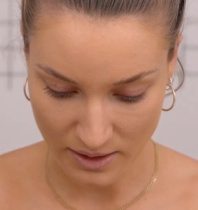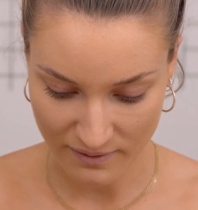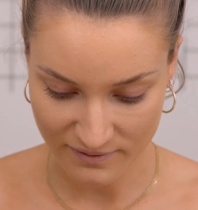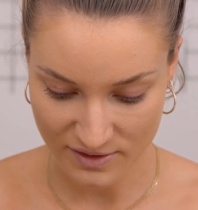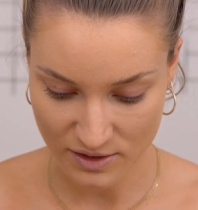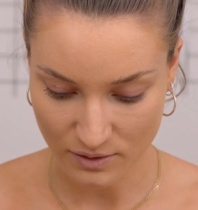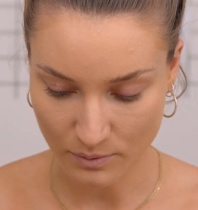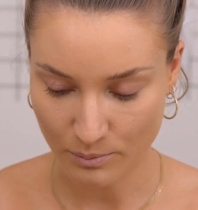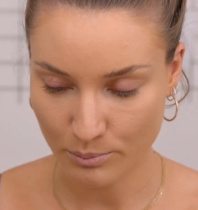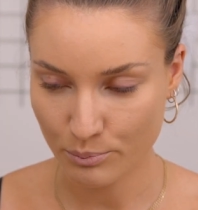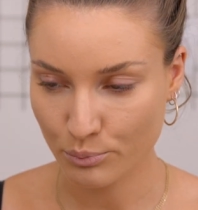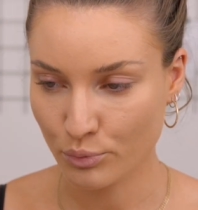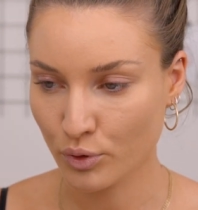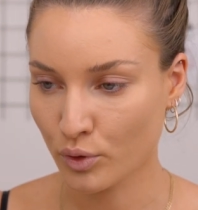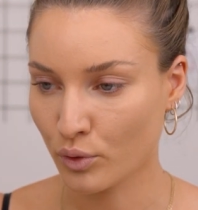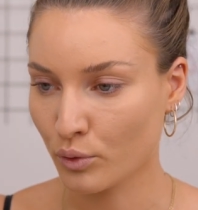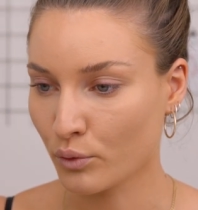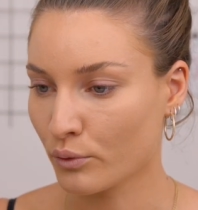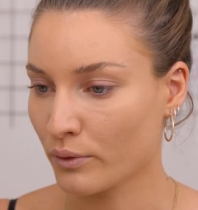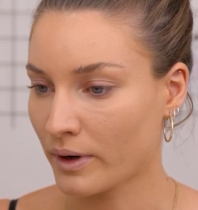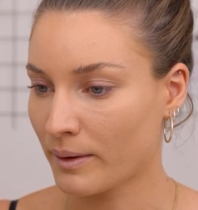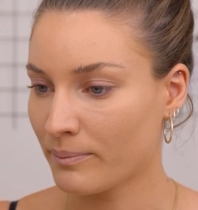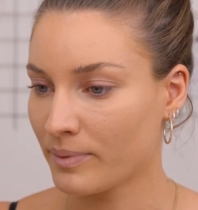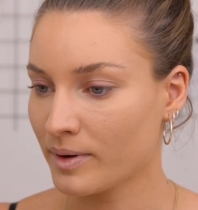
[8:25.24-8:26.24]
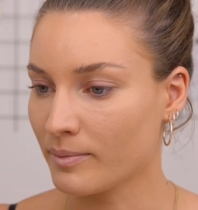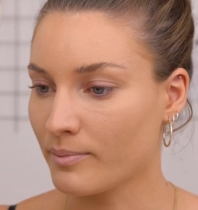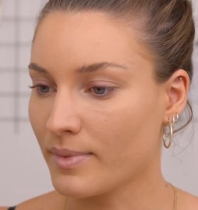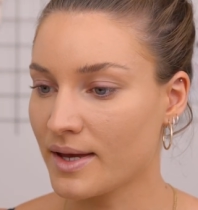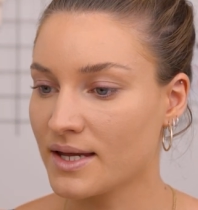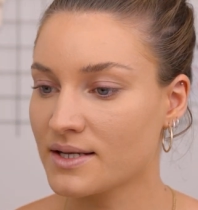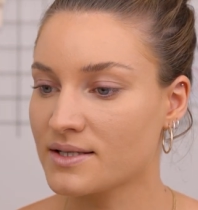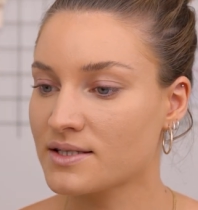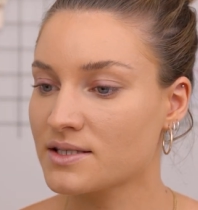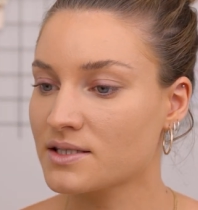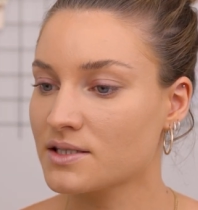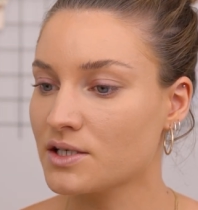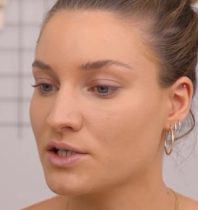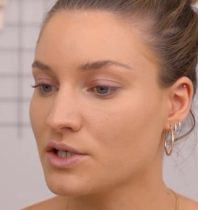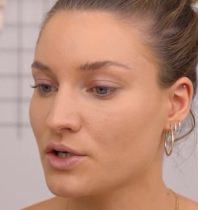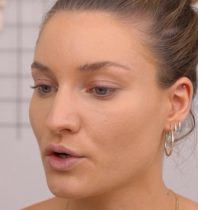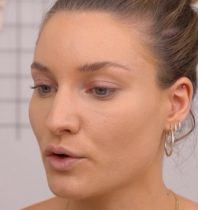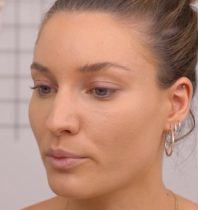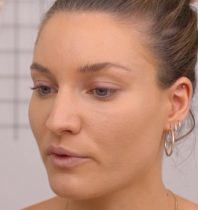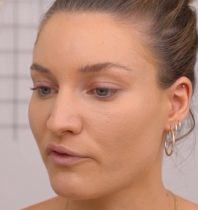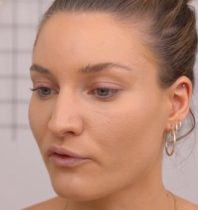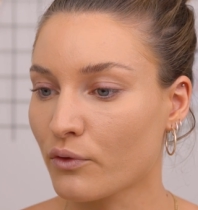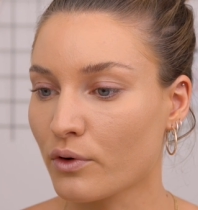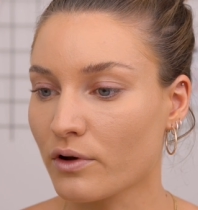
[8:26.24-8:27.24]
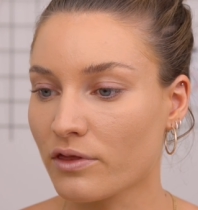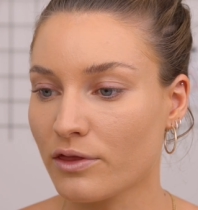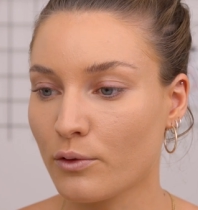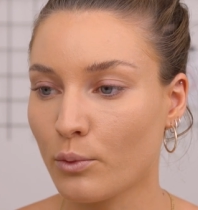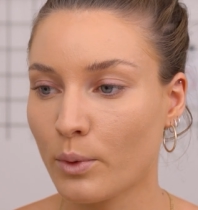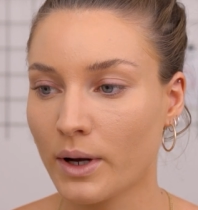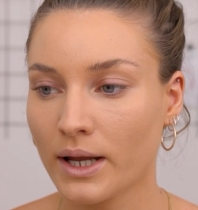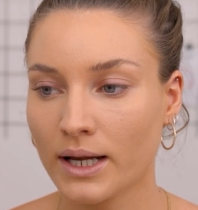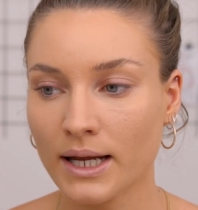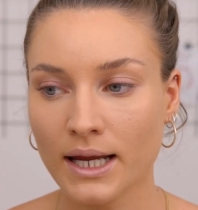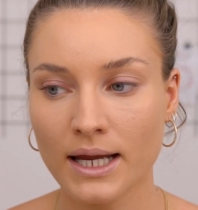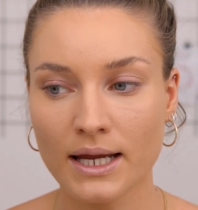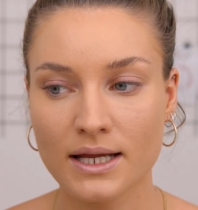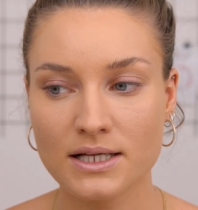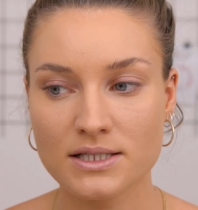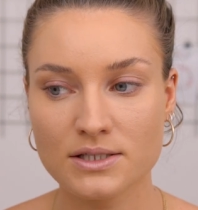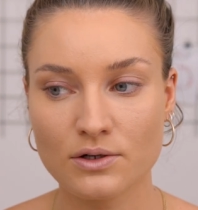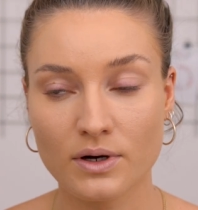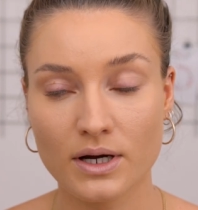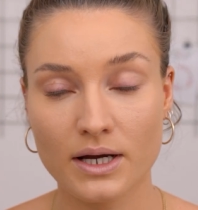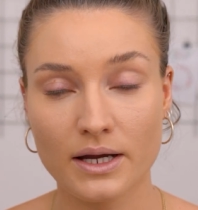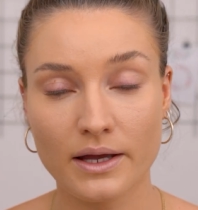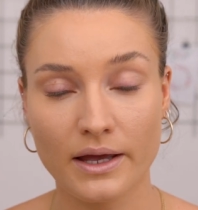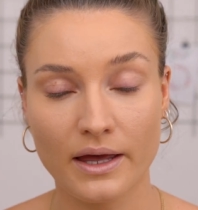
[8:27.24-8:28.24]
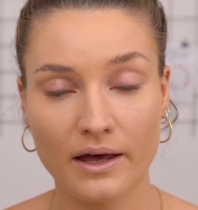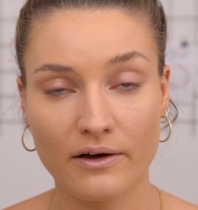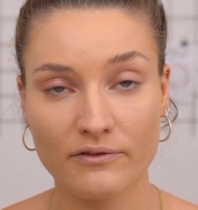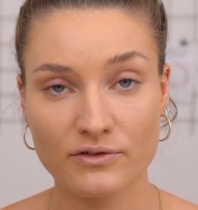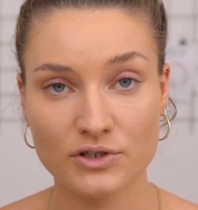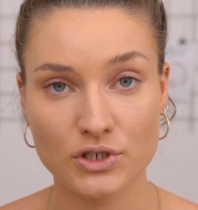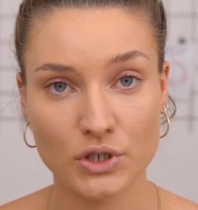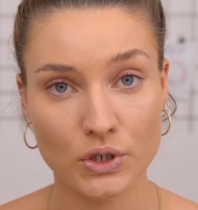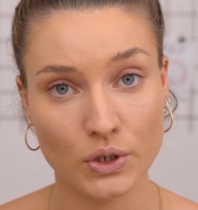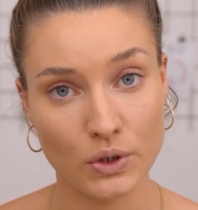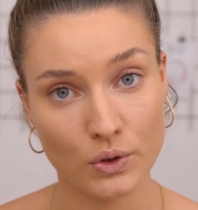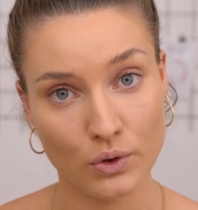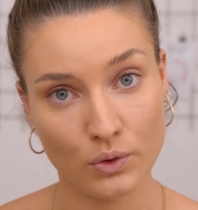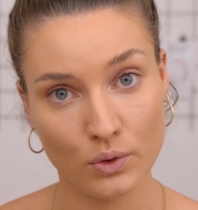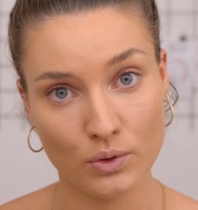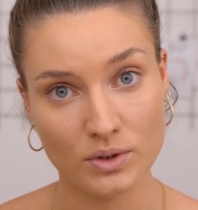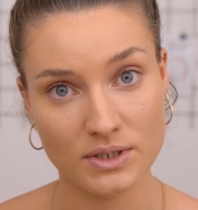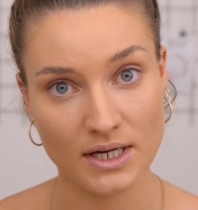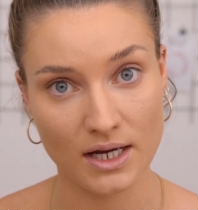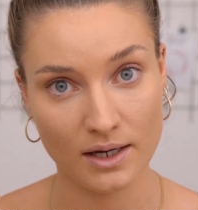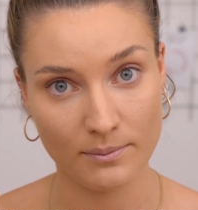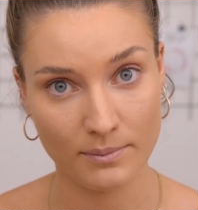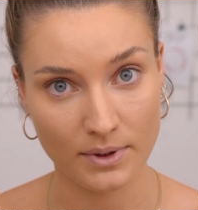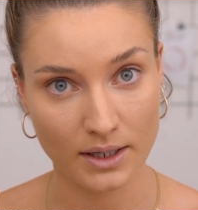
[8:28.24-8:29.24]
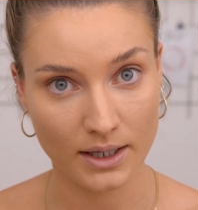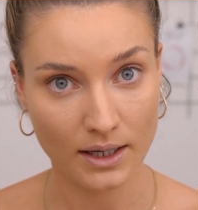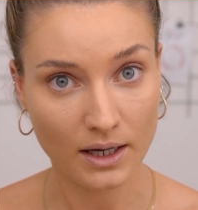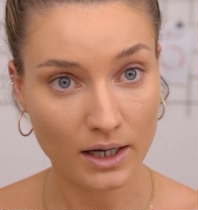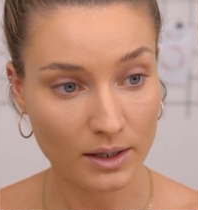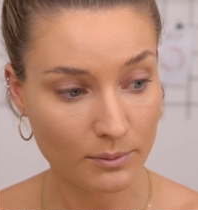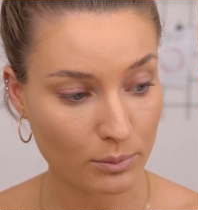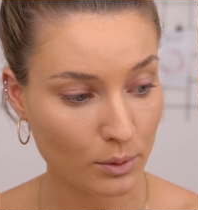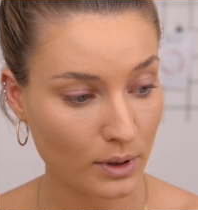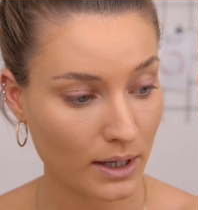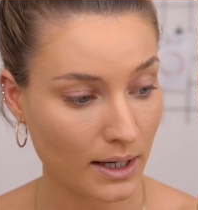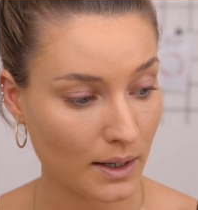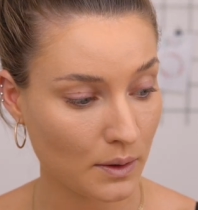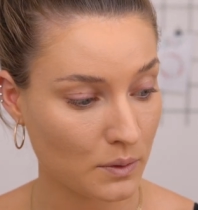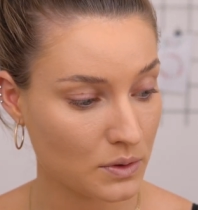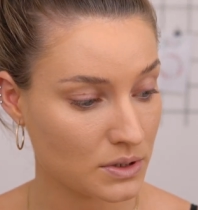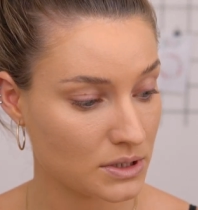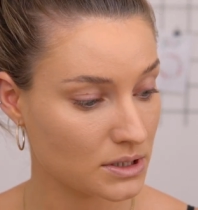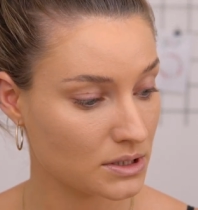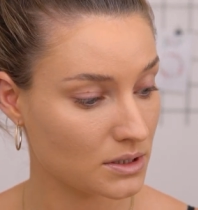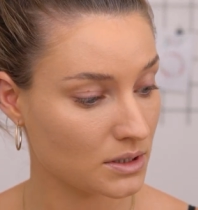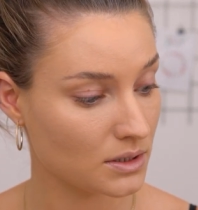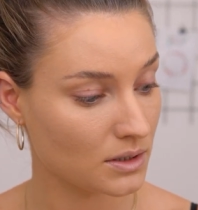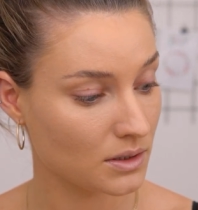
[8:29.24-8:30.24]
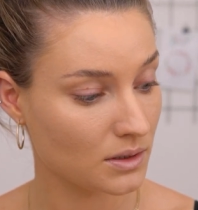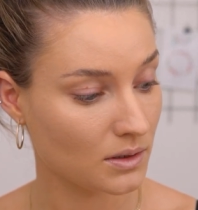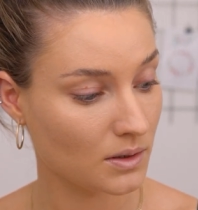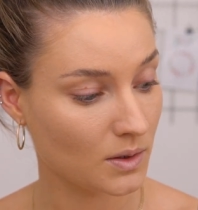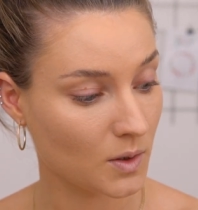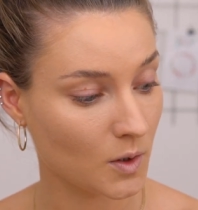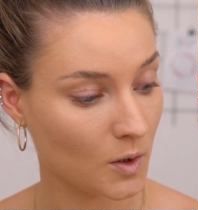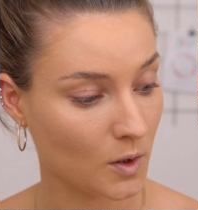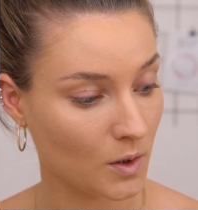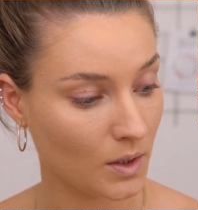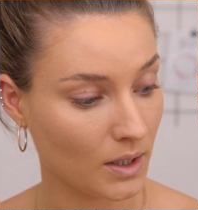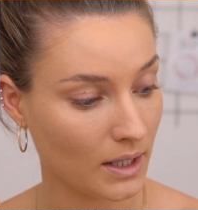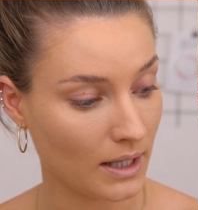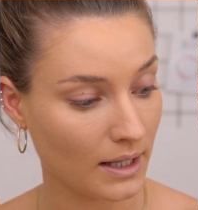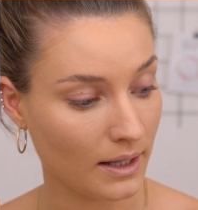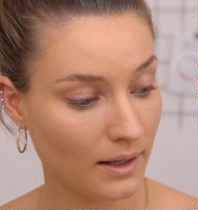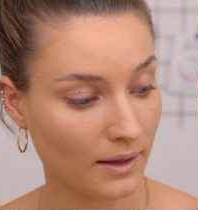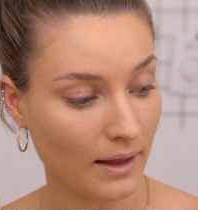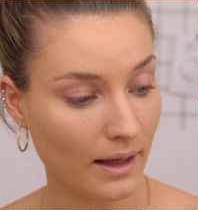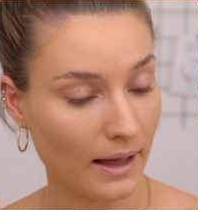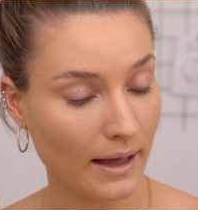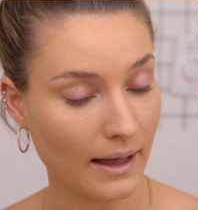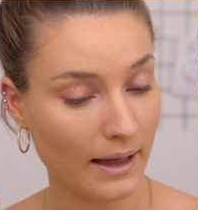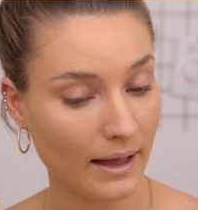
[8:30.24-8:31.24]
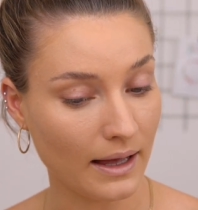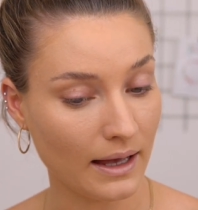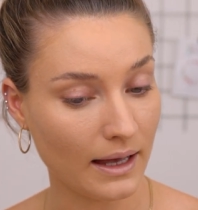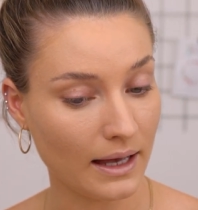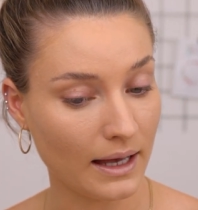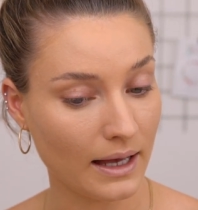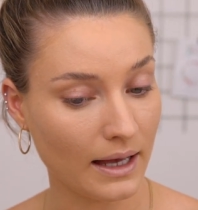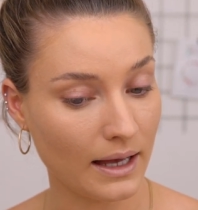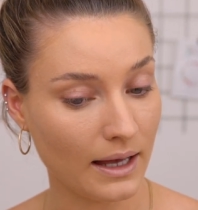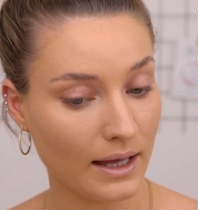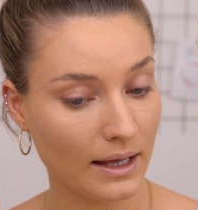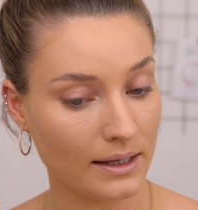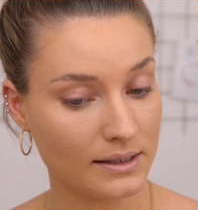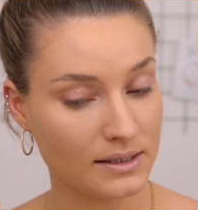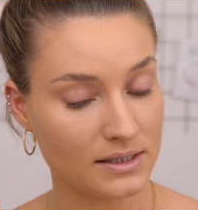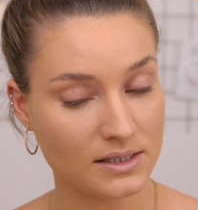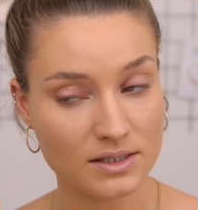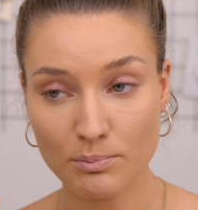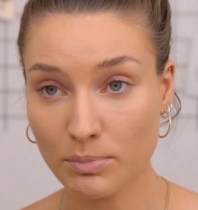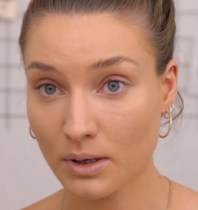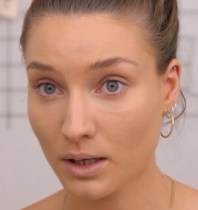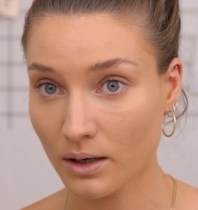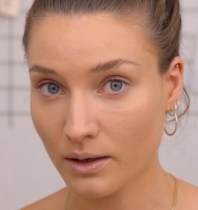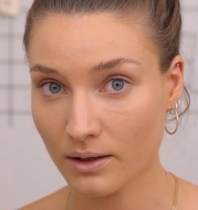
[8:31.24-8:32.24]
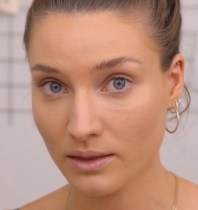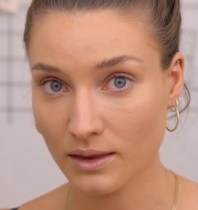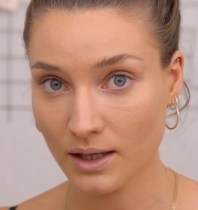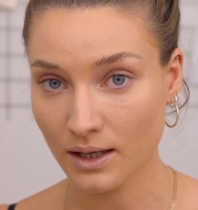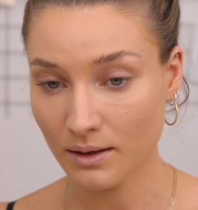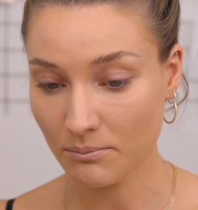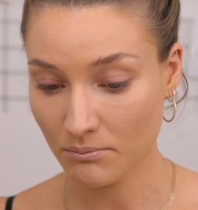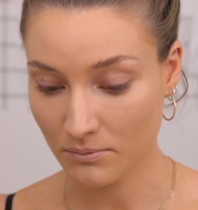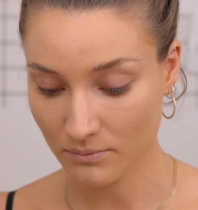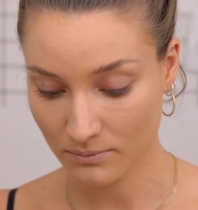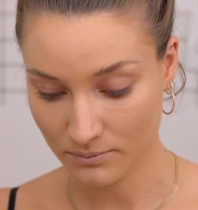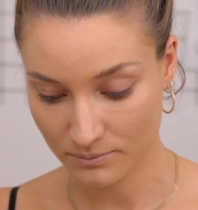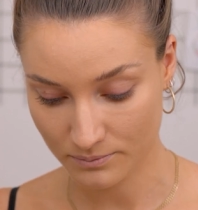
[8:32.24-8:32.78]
have some preppy bits to do before the wedding, so I have to dye my eyebrows and pluck them.